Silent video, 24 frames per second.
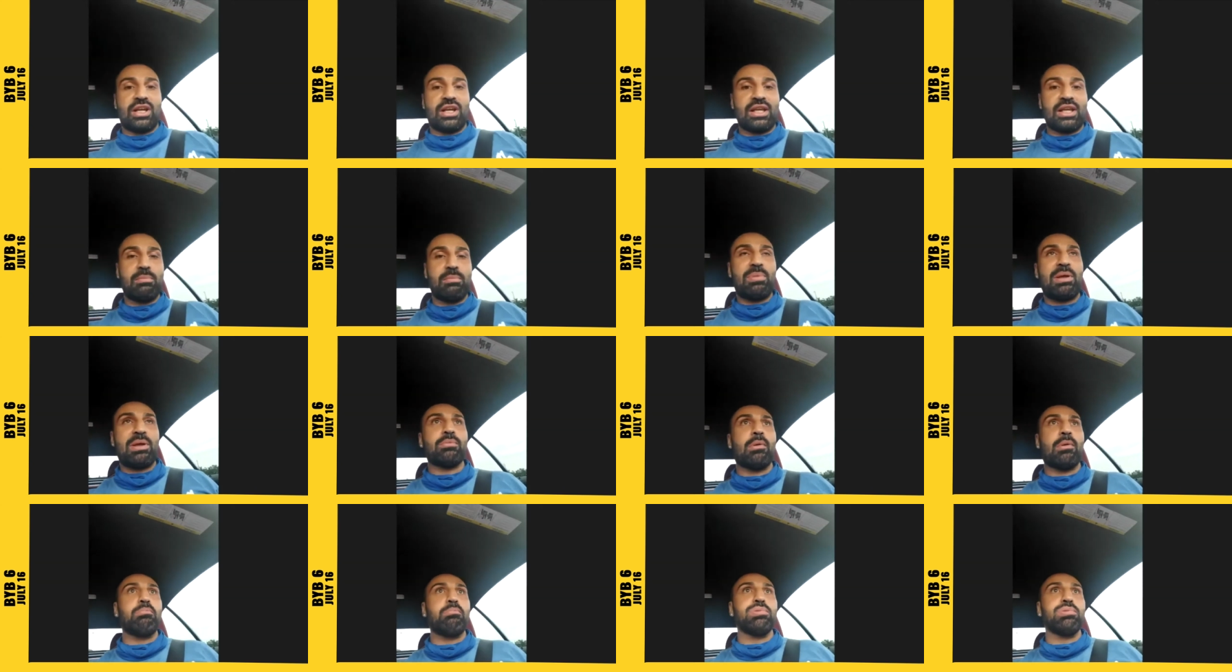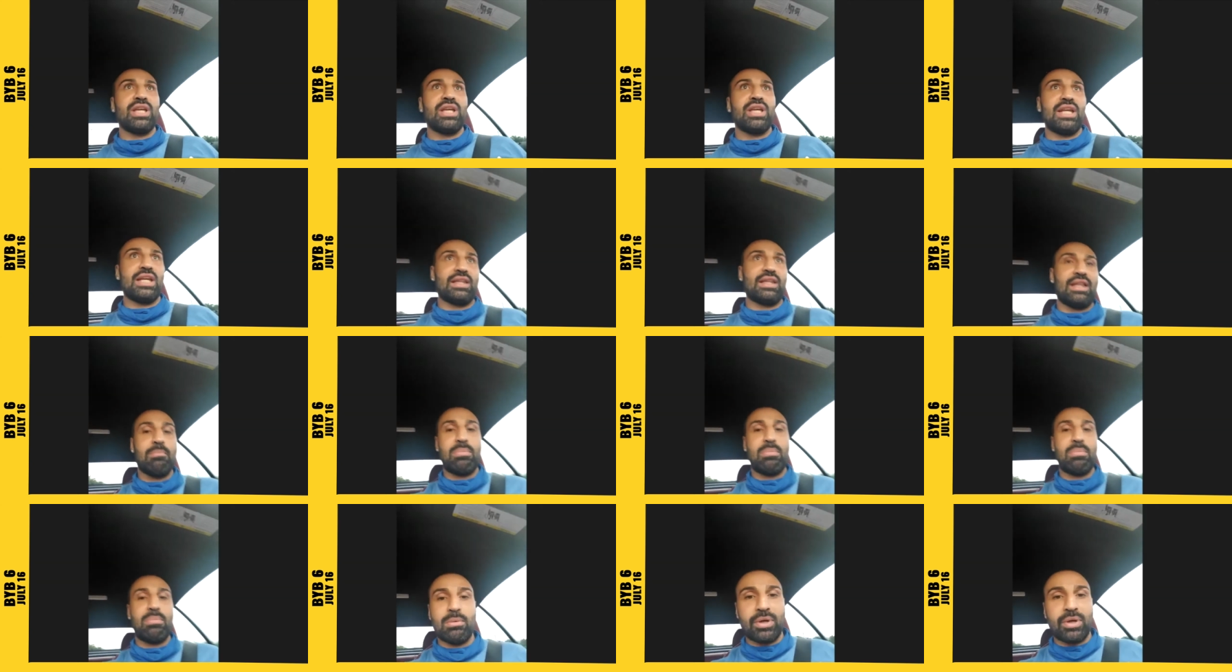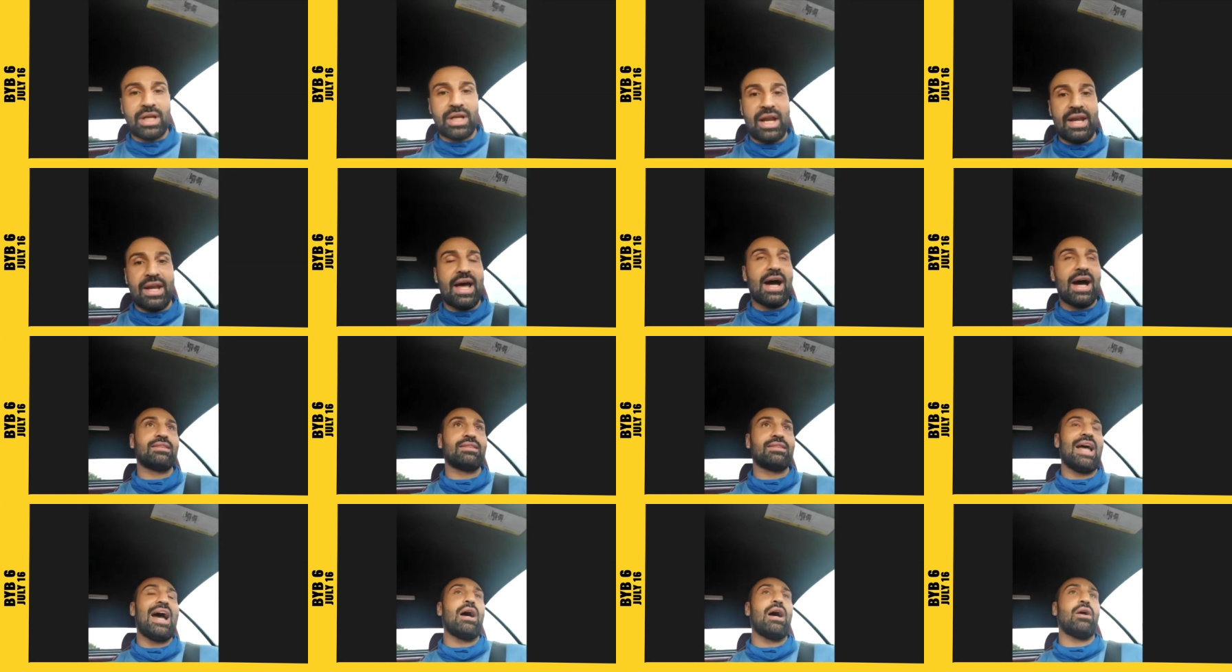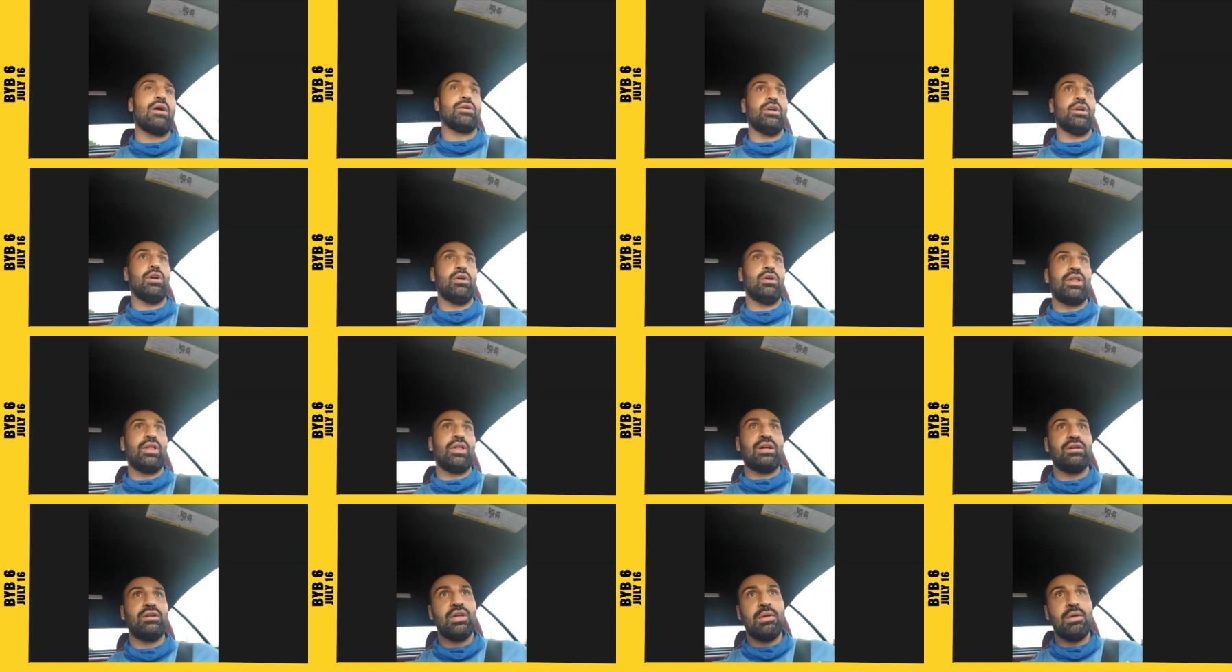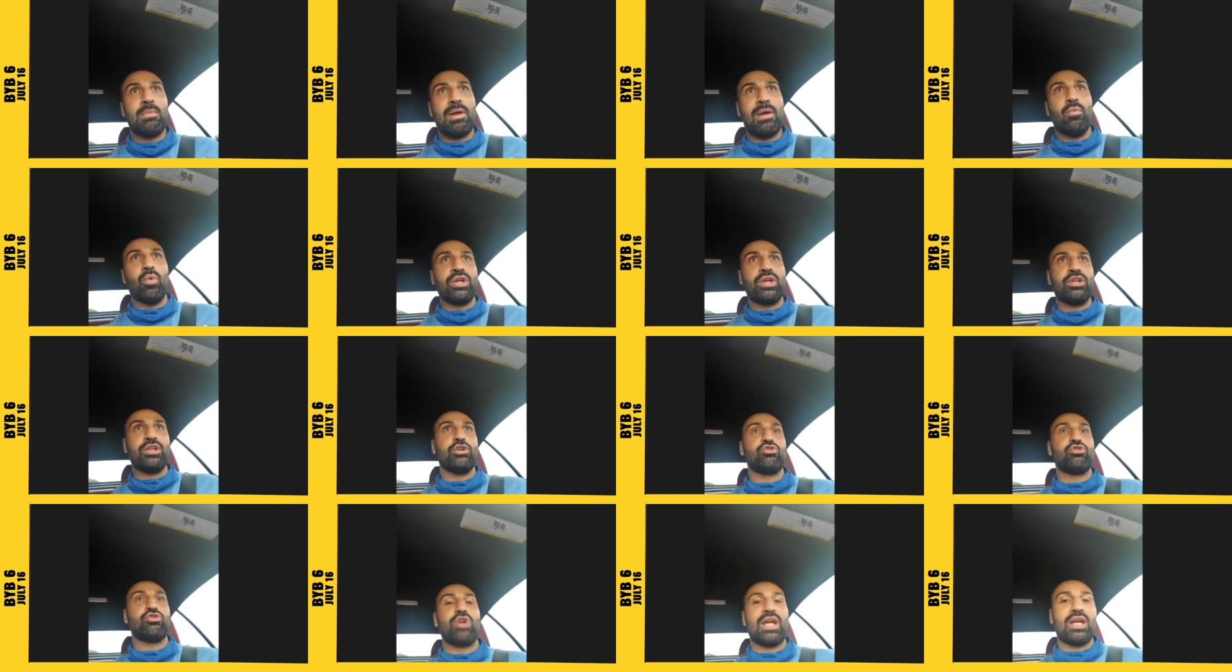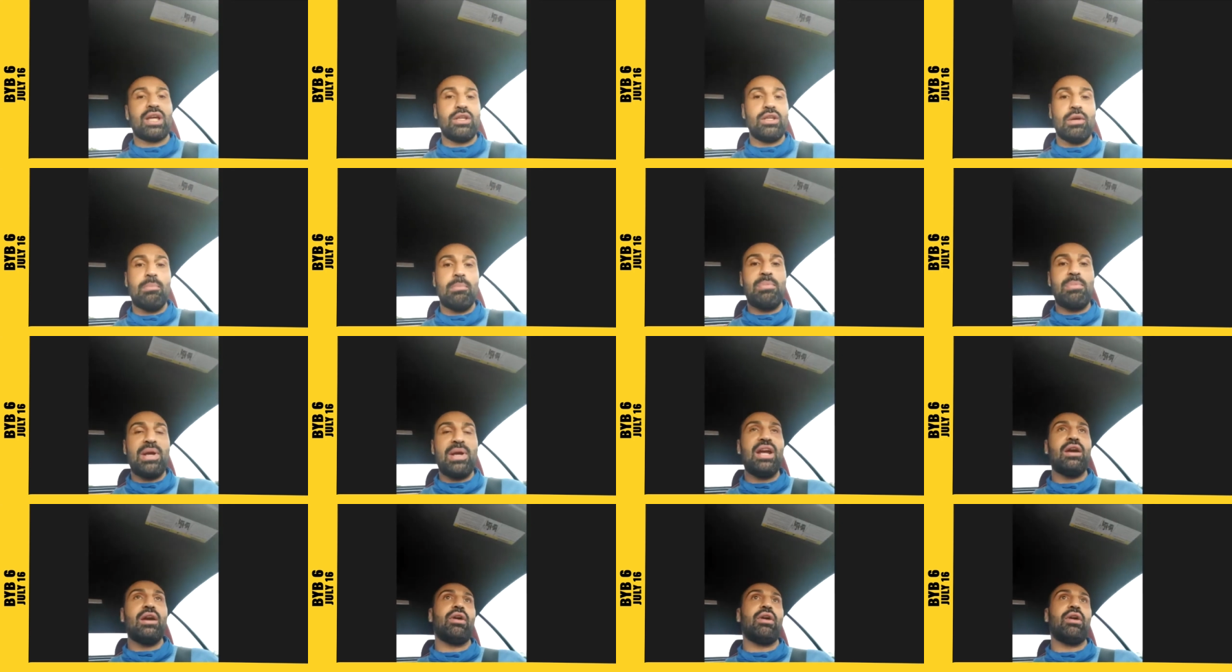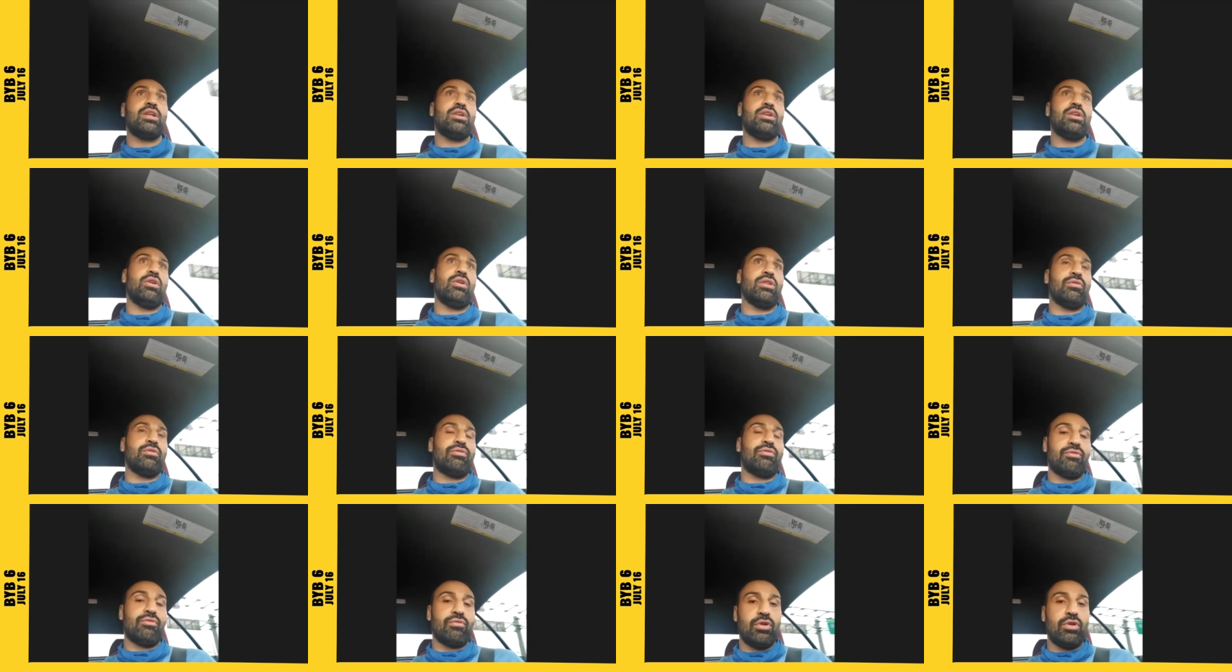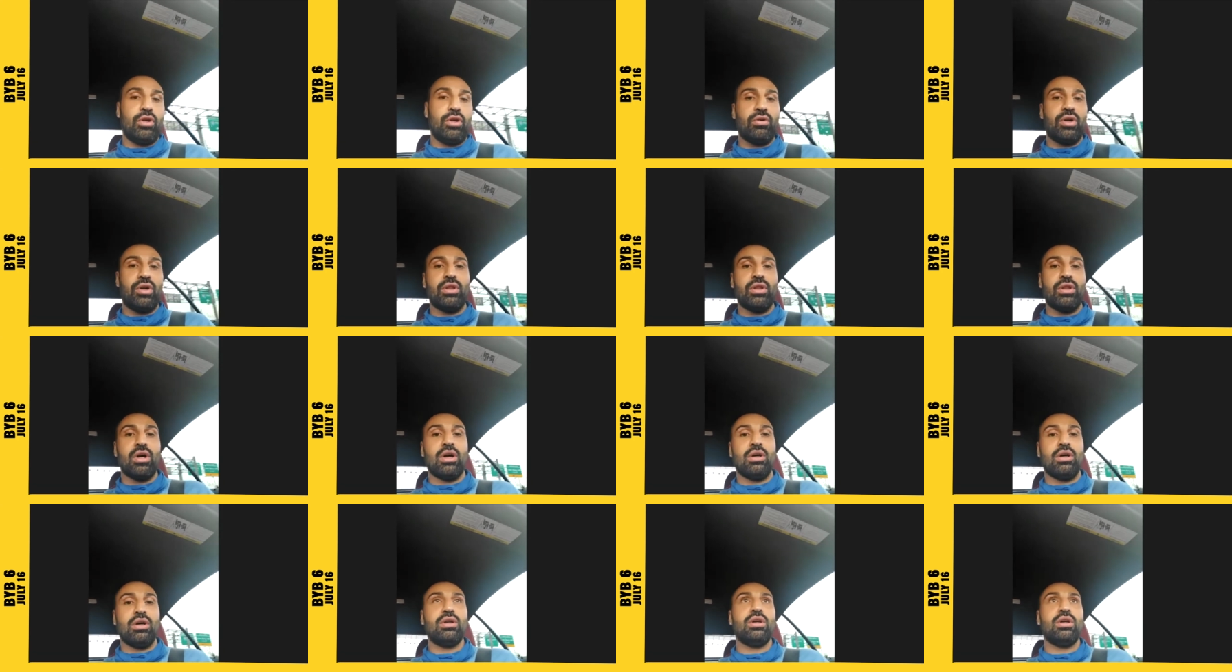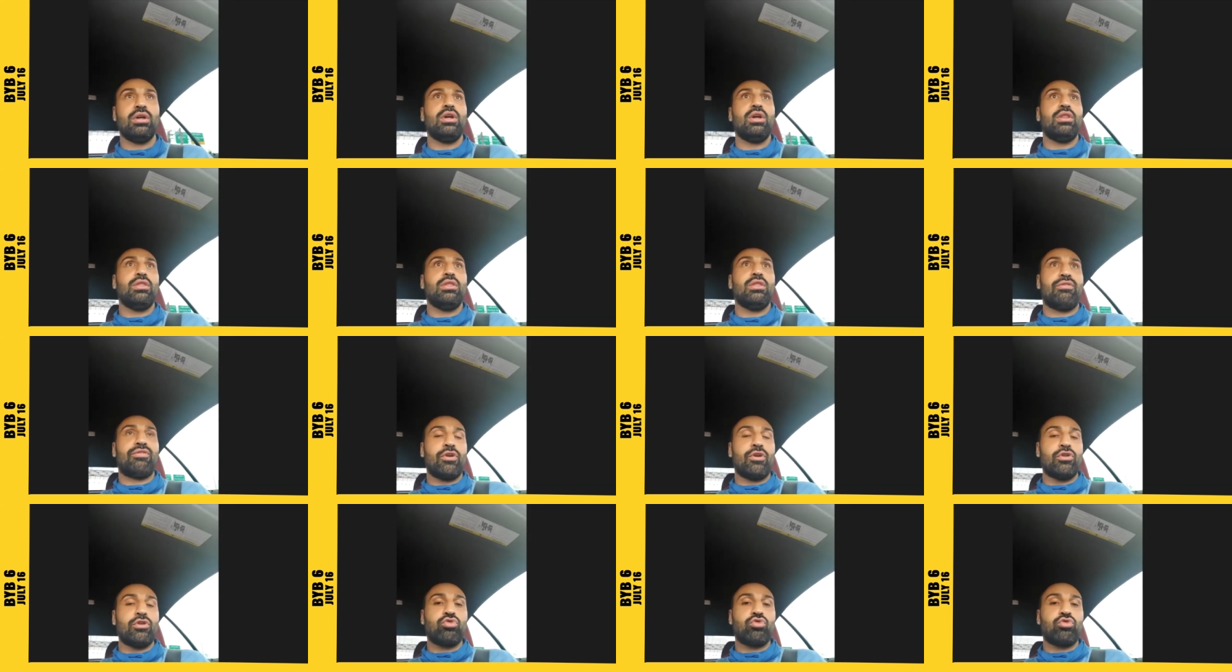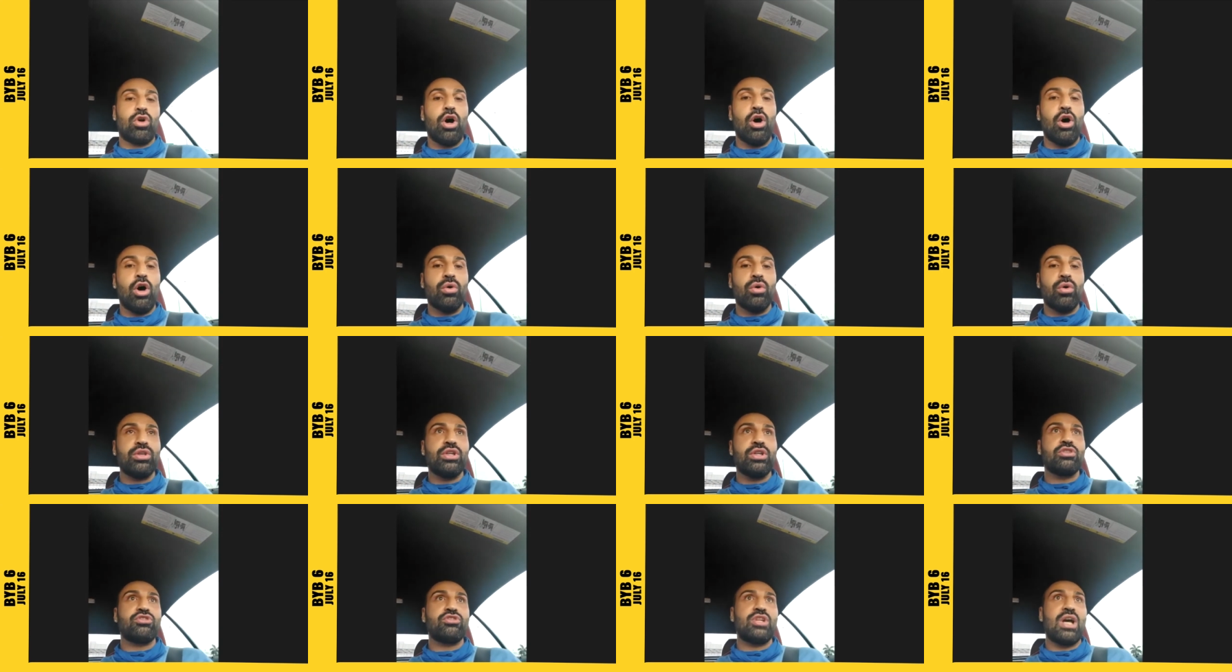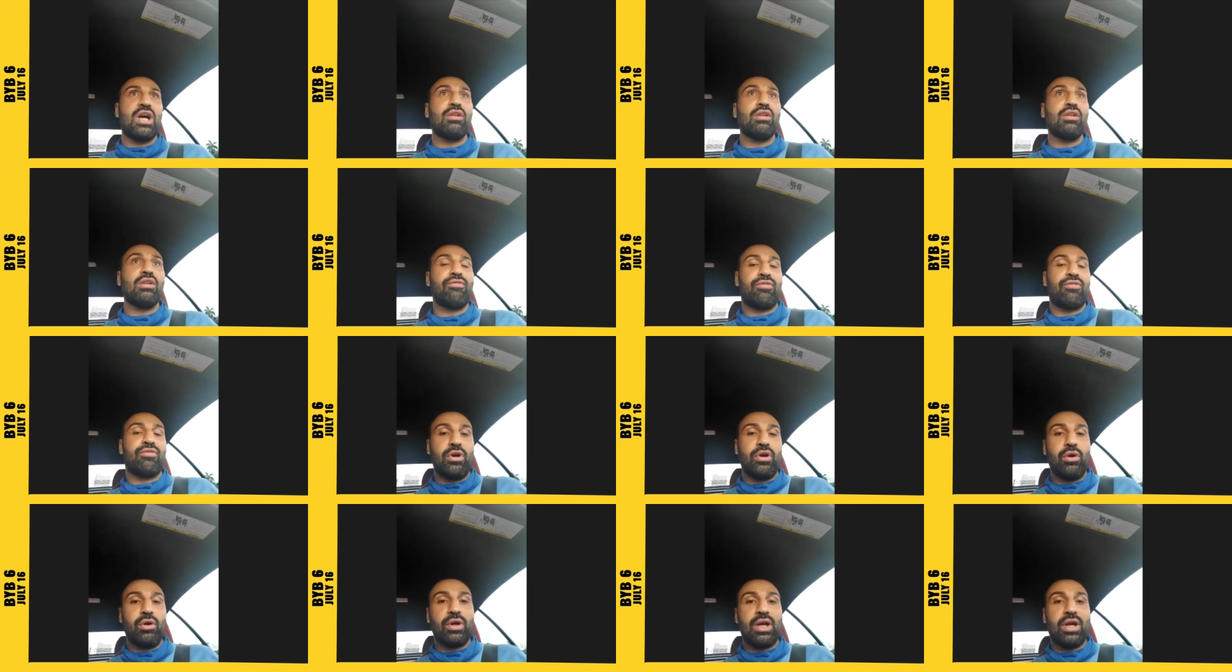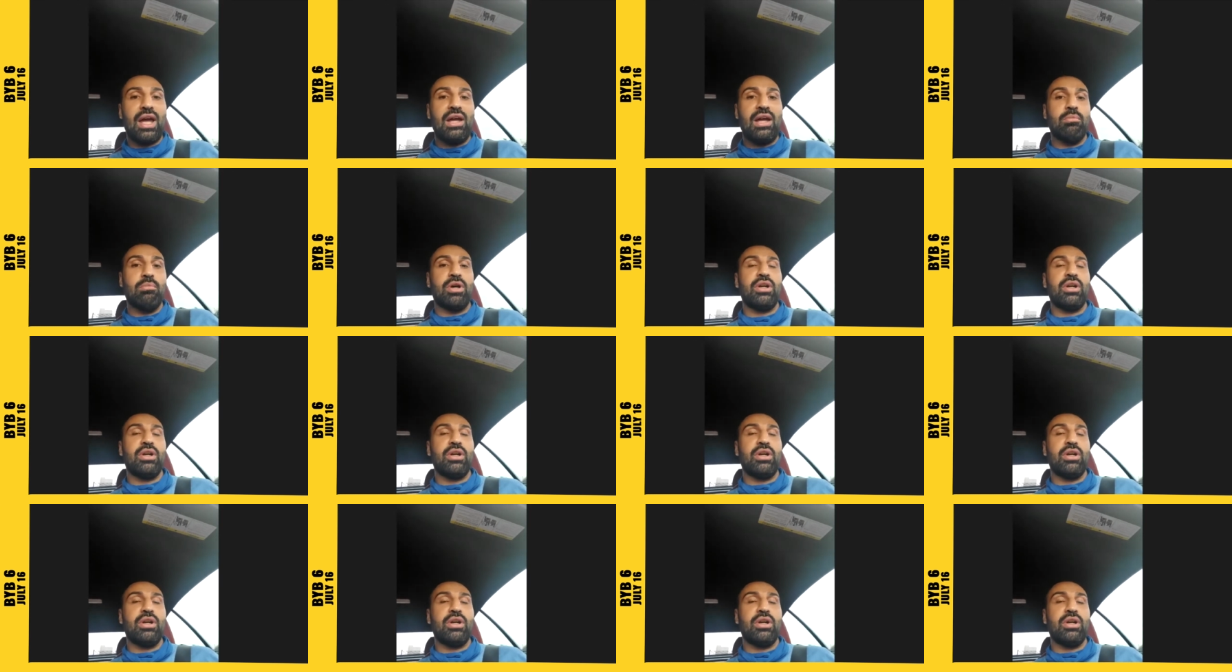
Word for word: and people bleeding and then people getting knocked out. You know, that, when you're drinking your beer and you're in the you're in the, the first row, you're just yelling for it, okay?